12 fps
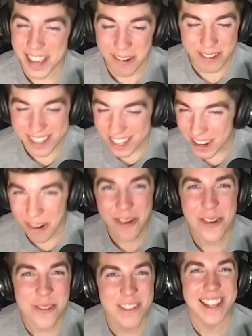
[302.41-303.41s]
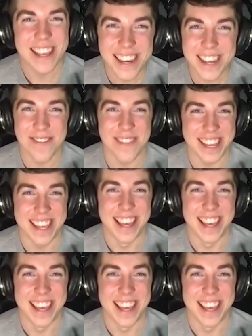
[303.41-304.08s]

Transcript: I was like, "Are you kidding me?"